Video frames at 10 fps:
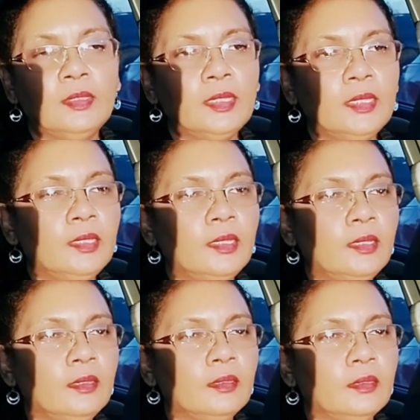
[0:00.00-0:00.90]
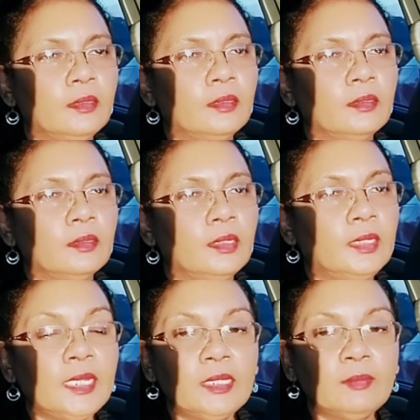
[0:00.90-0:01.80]
they
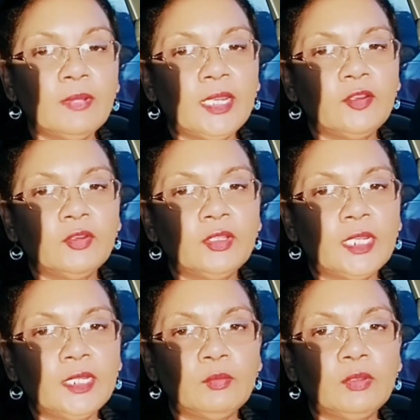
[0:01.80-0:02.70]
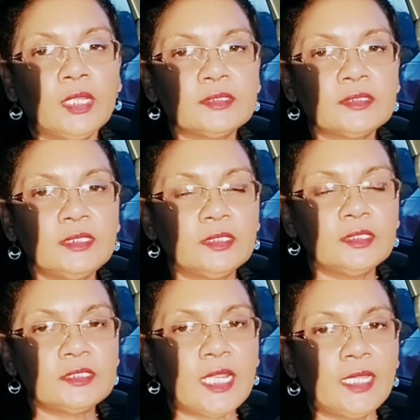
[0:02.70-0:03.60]
let the man agree that they will not see
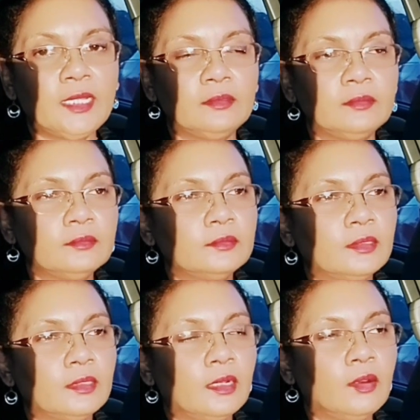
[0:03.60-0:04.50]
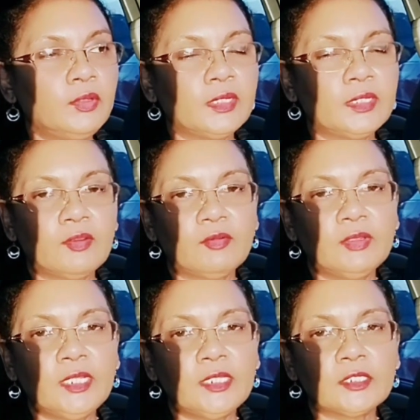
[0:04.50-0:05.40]
the child or will not have a
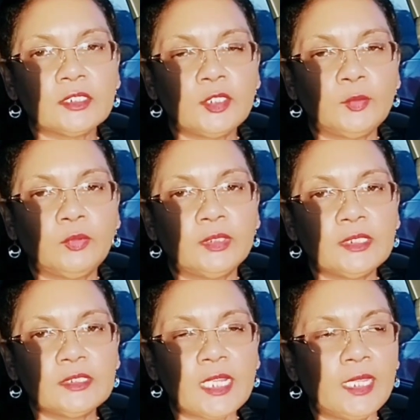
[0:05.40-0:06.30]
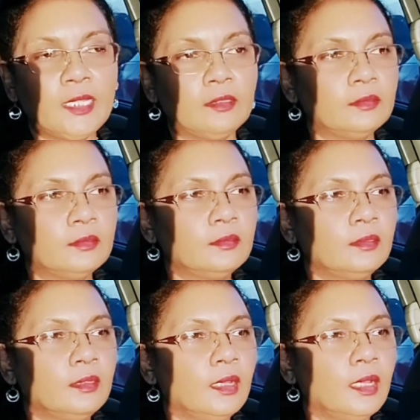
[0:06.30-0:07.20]
relationship with the child,
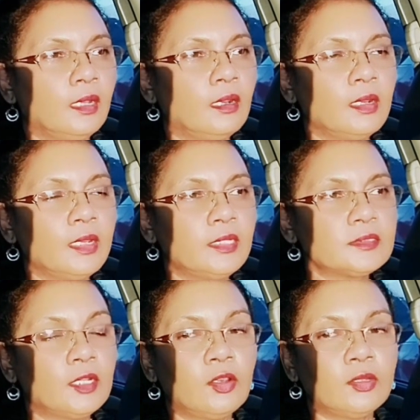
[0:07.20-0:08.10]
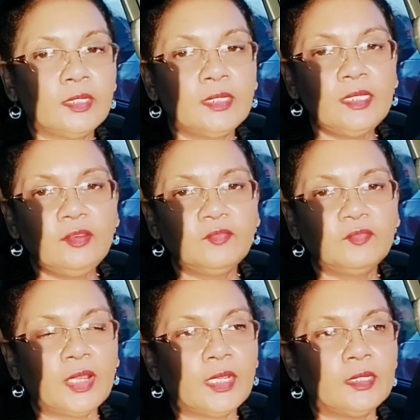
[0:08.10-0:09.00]
or else they're gonna leave.
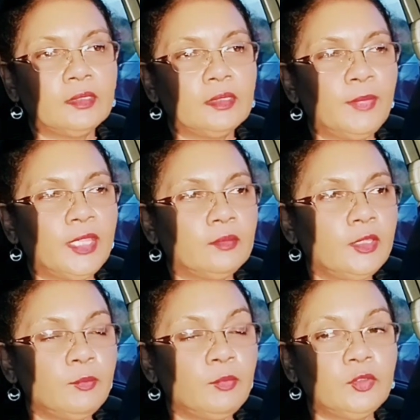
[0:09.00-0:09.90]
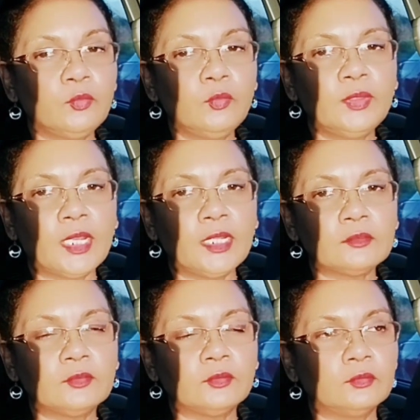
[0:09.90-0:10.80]
And the men maybe do
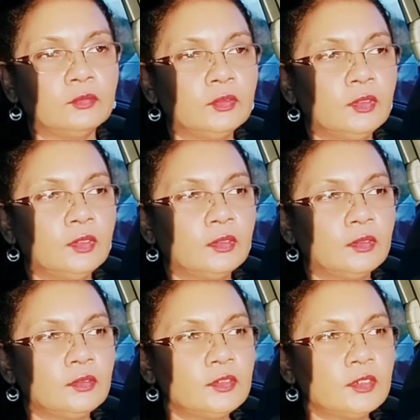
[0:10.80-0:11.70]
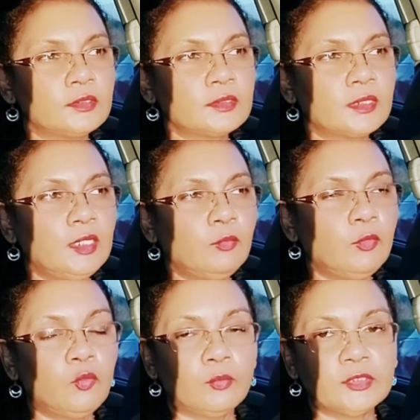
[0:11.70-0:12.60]
that to just keep
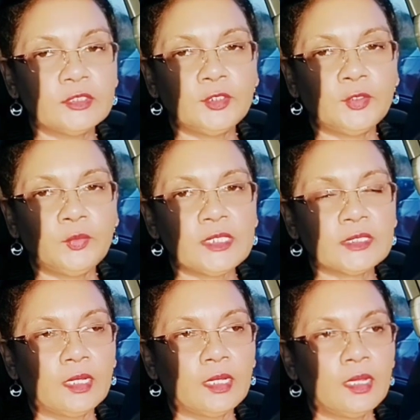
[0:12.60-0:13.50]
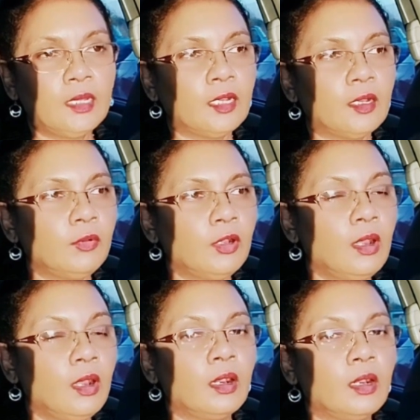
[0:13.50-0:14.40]
the home situation calm.
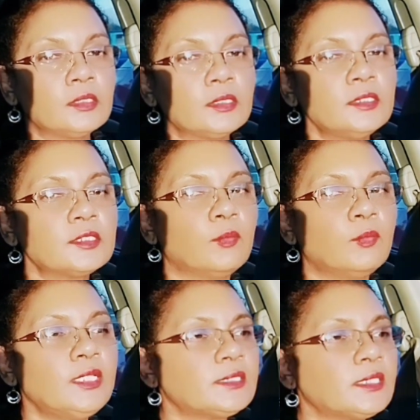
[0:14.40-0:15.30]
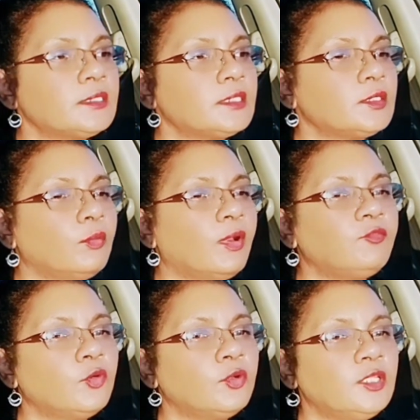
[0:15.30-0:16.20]
Or in some instances, the wife
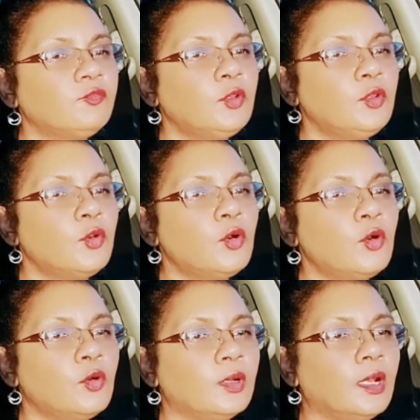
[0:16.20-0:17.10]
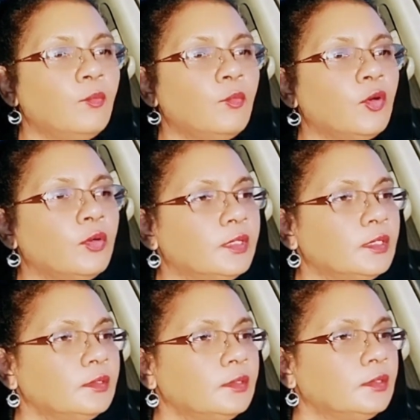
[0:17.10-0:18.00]
don't even know about the